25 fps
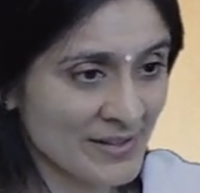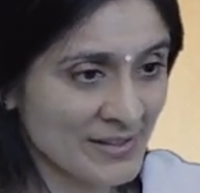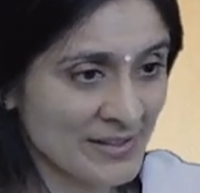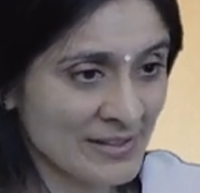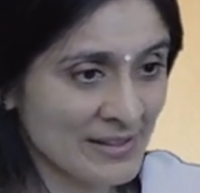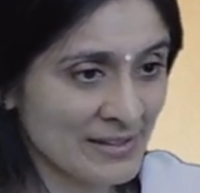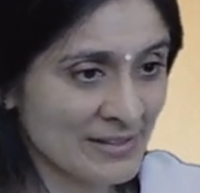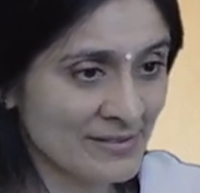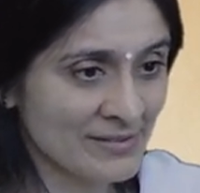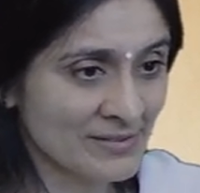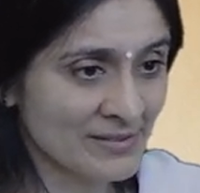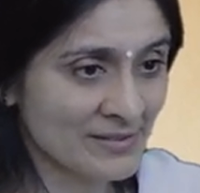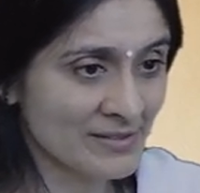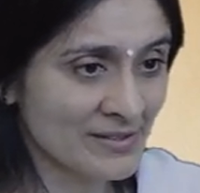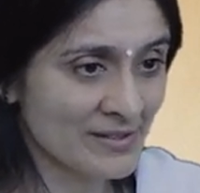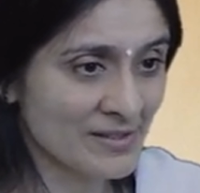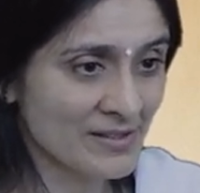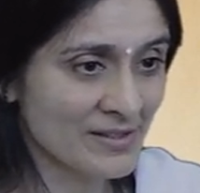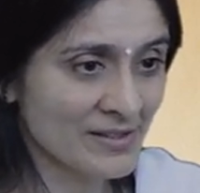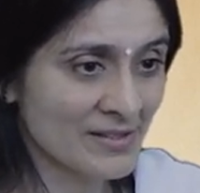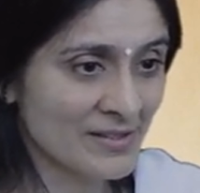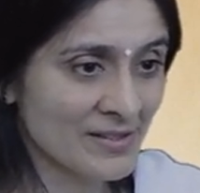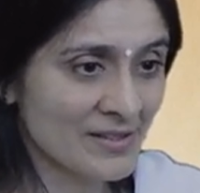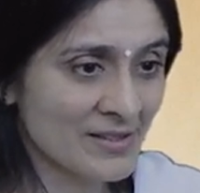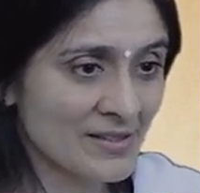Clear?
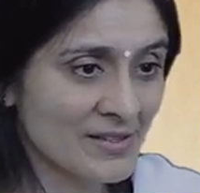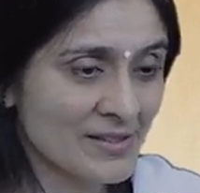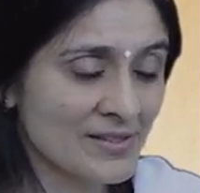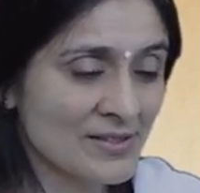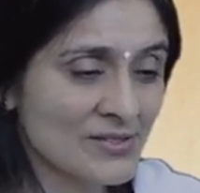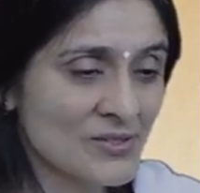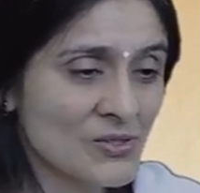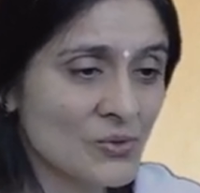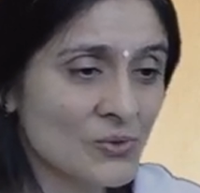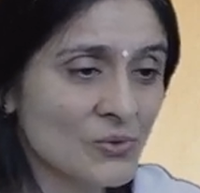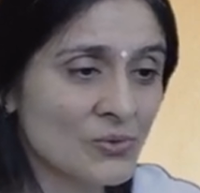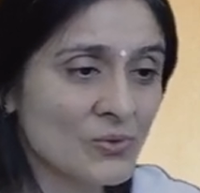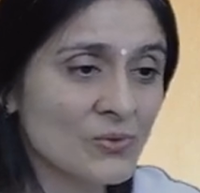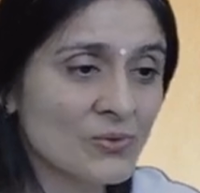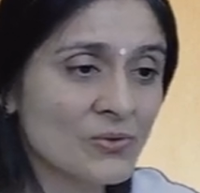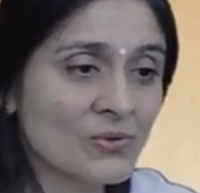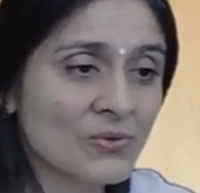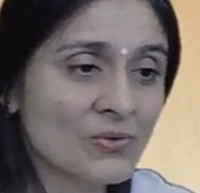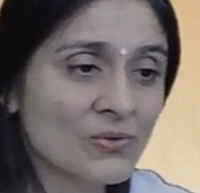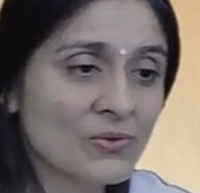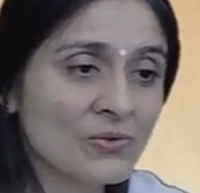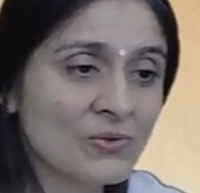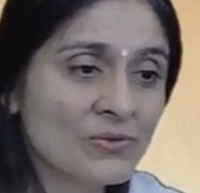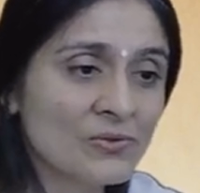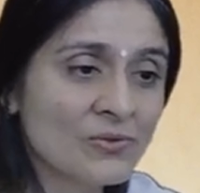So,
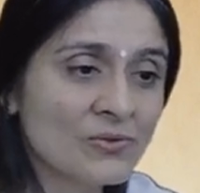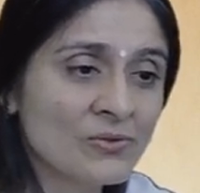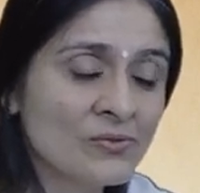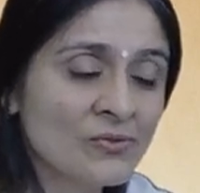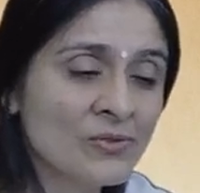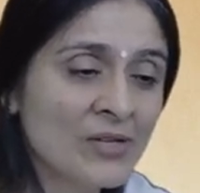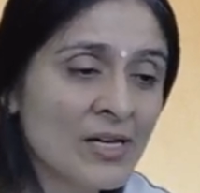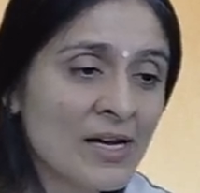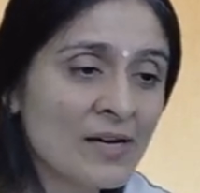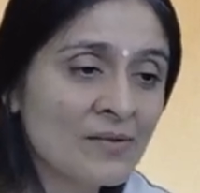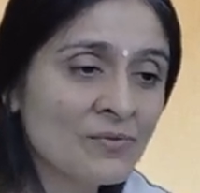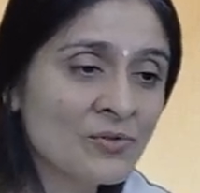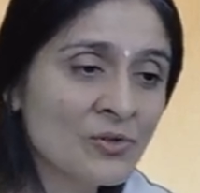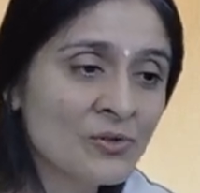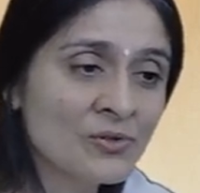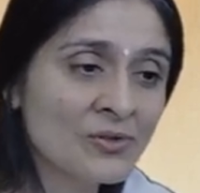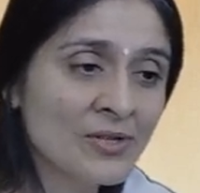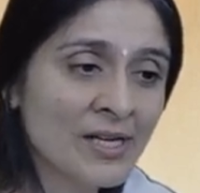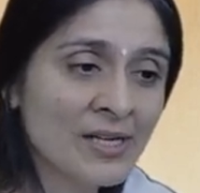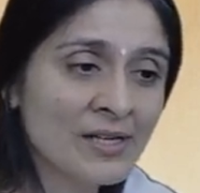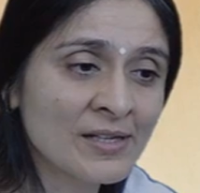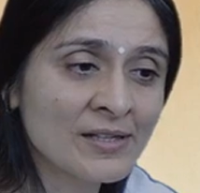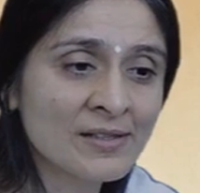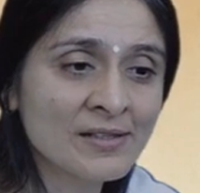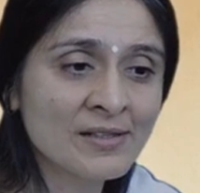we have to
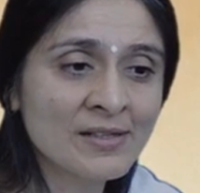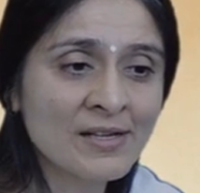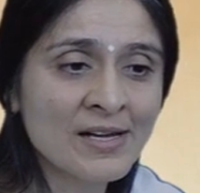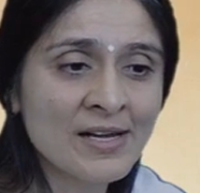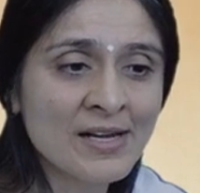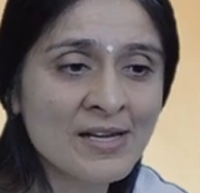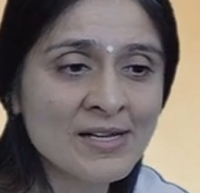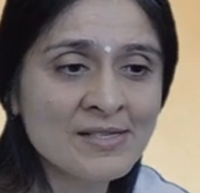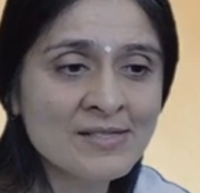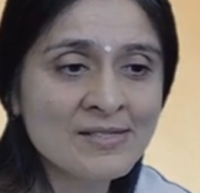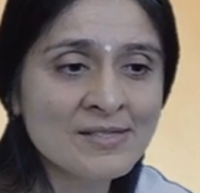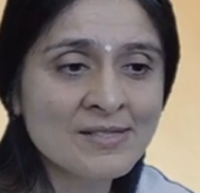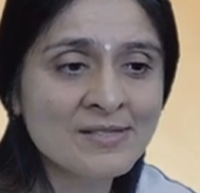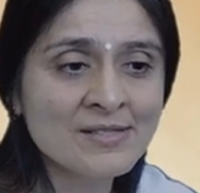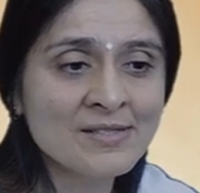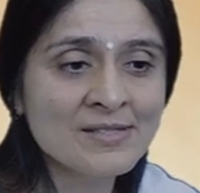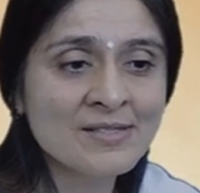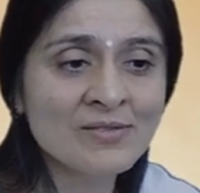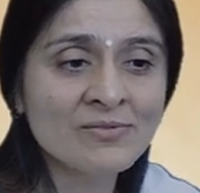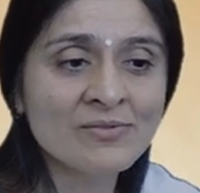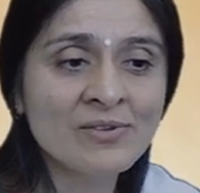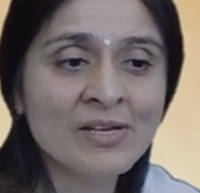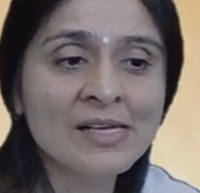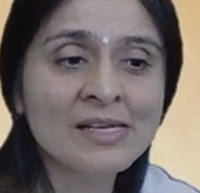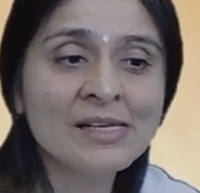recognize
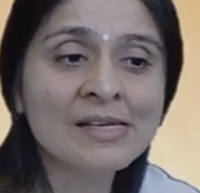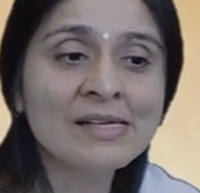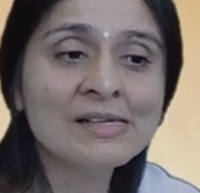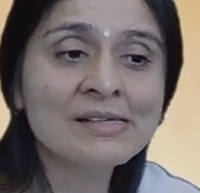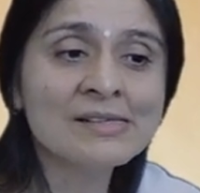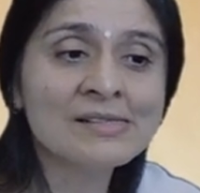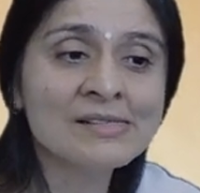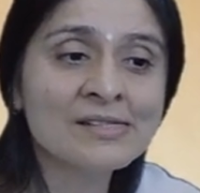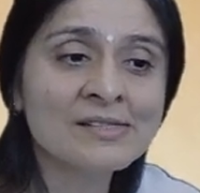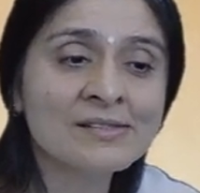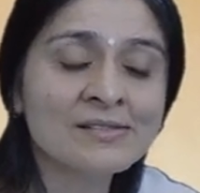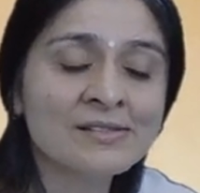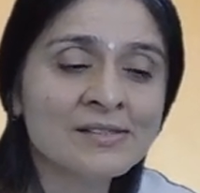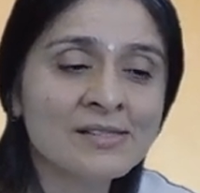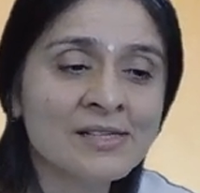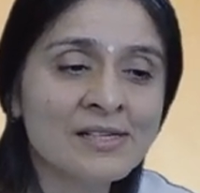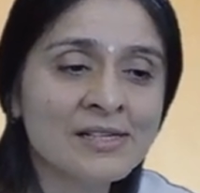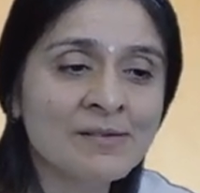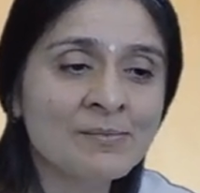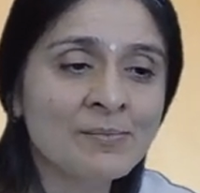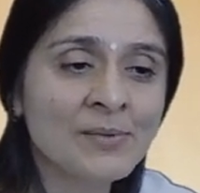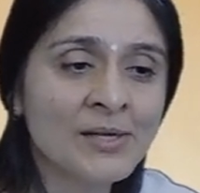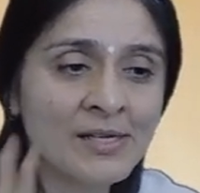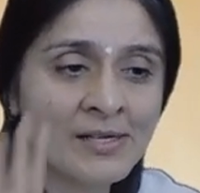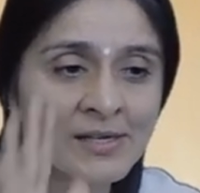this very
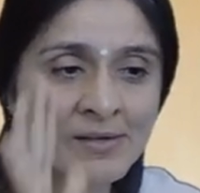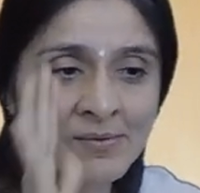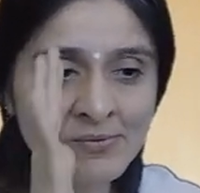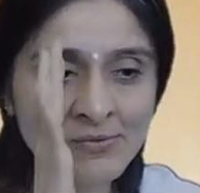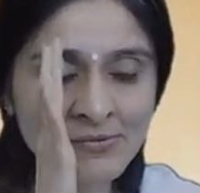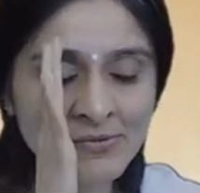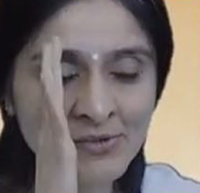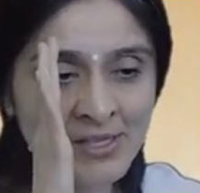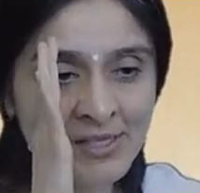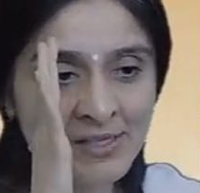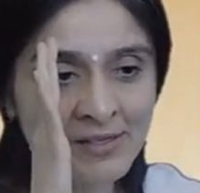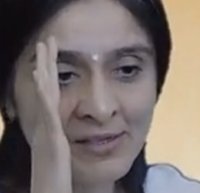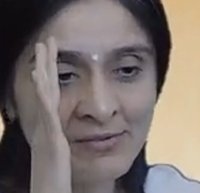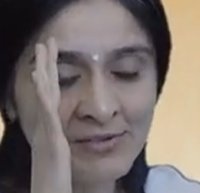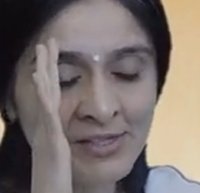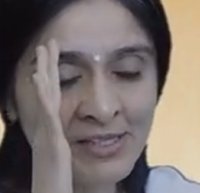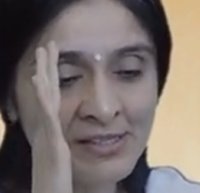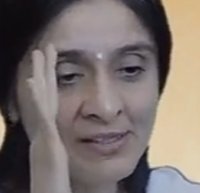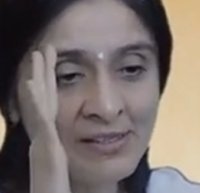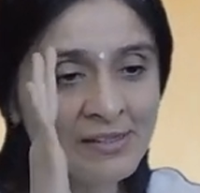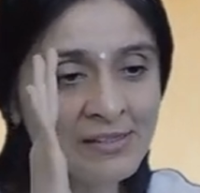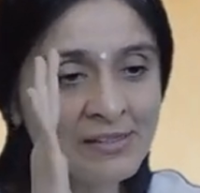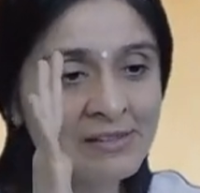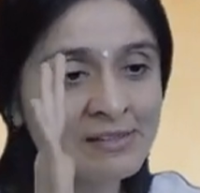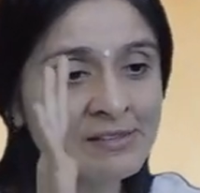clearly, become very,
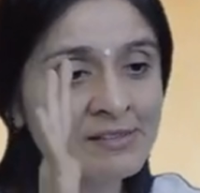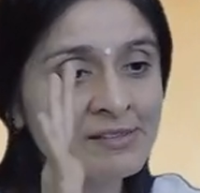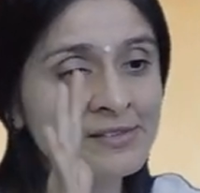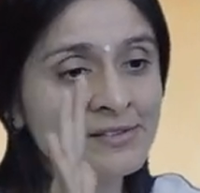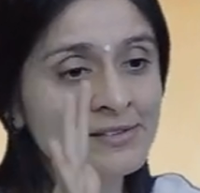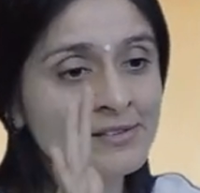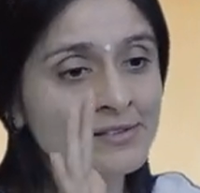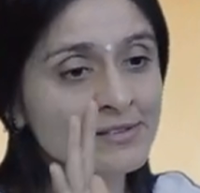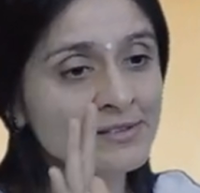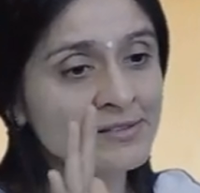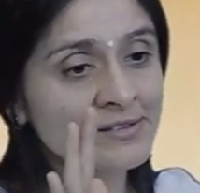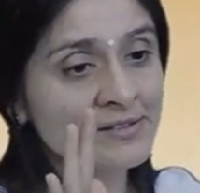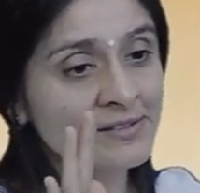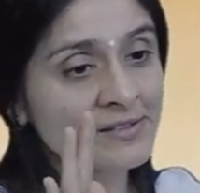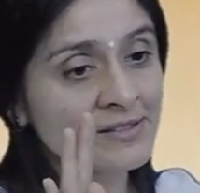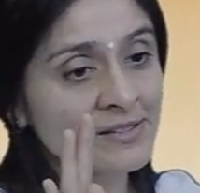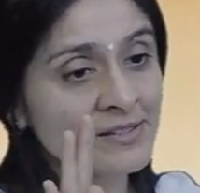very clear